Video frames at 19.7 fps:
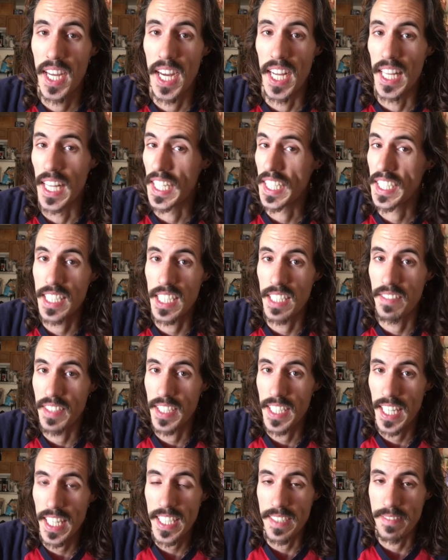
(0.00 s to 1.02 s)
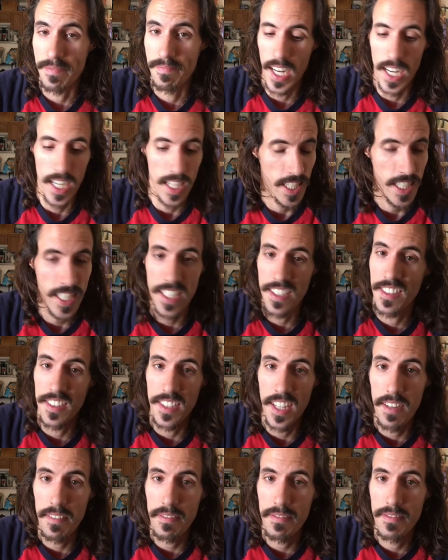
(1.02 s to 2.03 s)
I like Stephen King. I like his
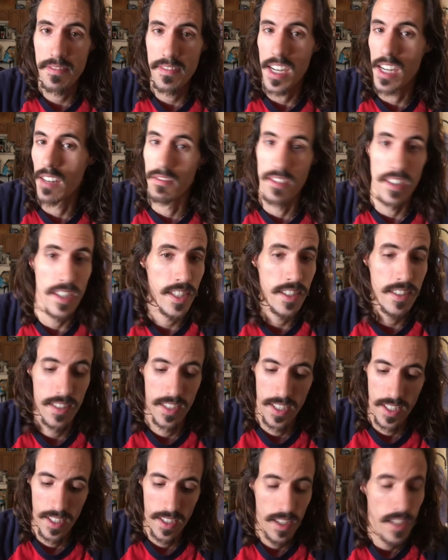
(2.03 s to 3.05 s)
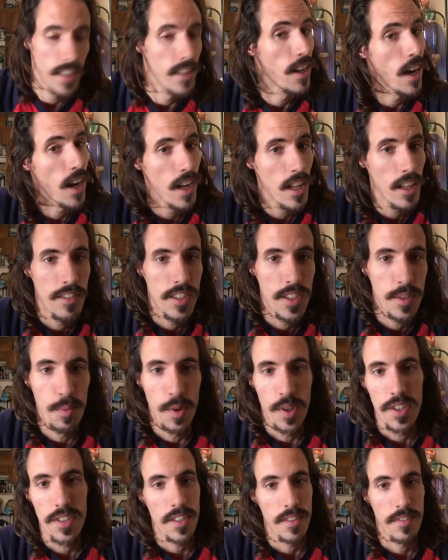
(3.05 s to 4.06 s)
stuff. I've read, not all of his
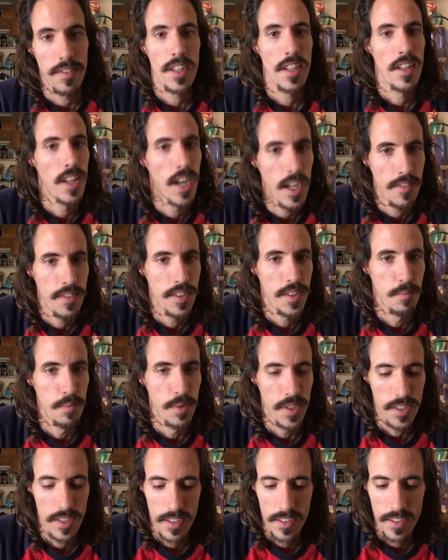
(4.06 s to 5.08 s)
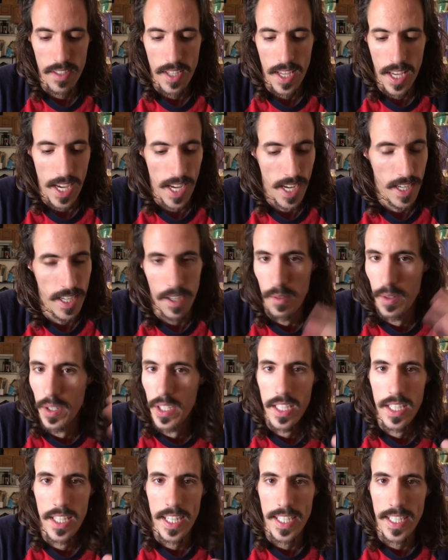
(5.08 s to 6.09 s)
books, I've read a lot of his books, and I
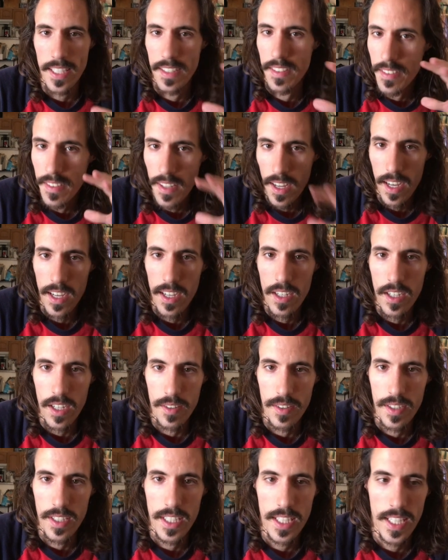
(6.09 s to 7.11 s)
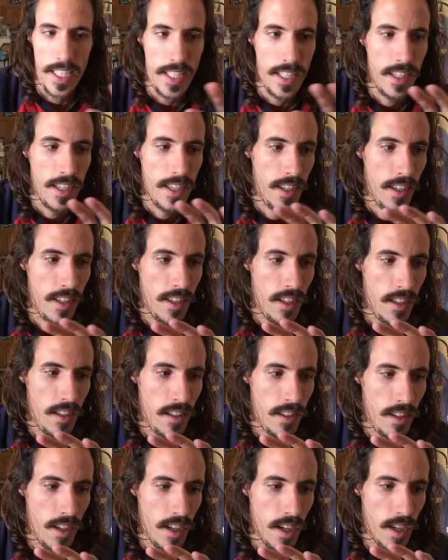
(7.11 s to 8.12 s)
really like his style. I really like
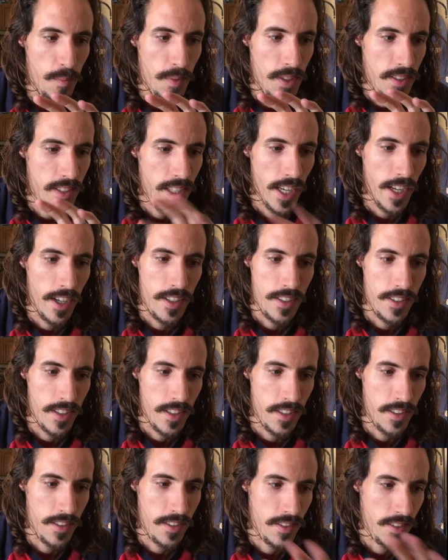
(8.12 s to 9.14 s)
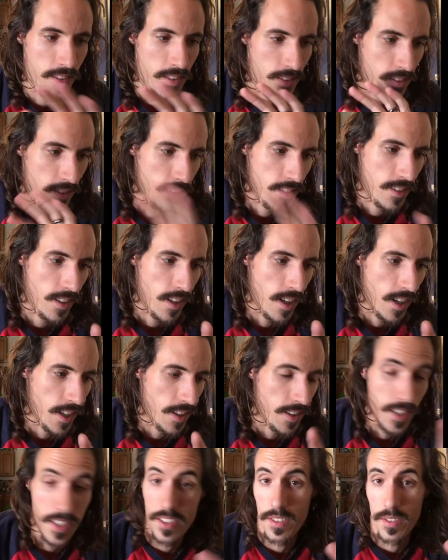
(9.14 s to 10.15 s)
his characters.
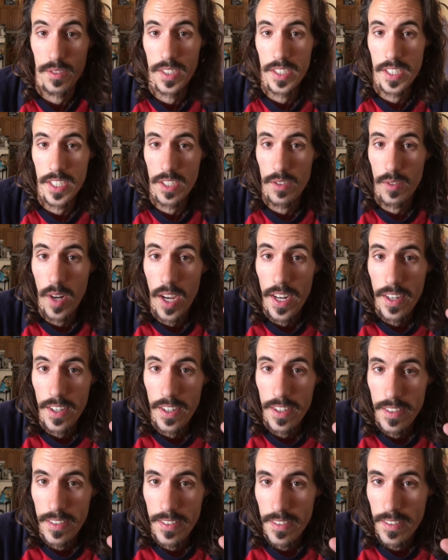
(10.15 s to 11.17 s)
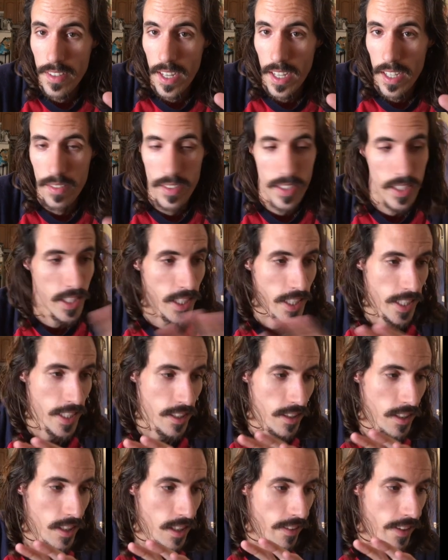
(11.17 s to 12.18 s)
I think he's a really good writer. I really like
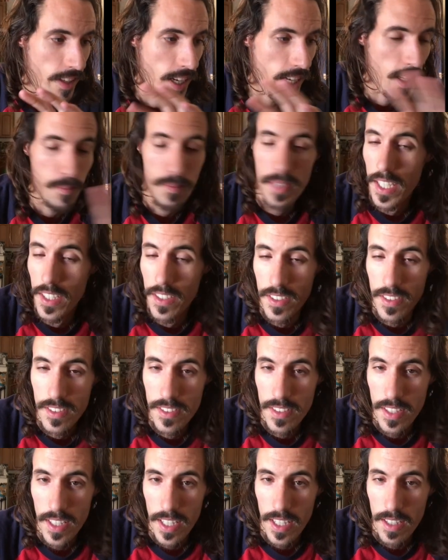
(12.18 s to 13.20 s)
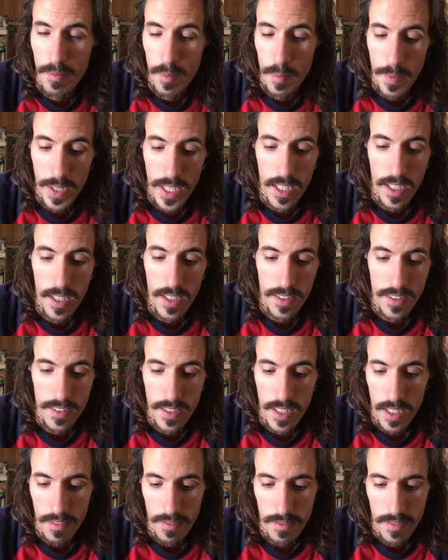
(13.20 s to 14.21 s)
a lot of the adaptations that have been made on his
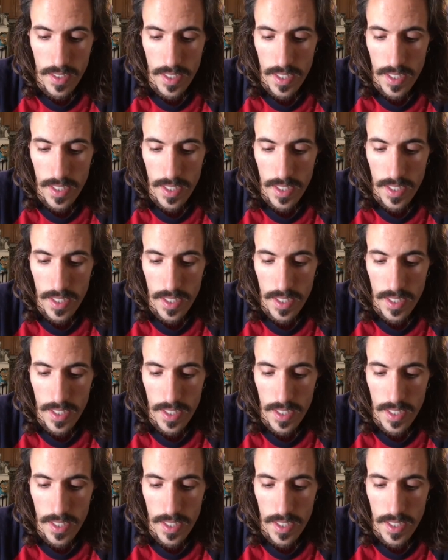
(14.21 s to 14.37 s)
stuff.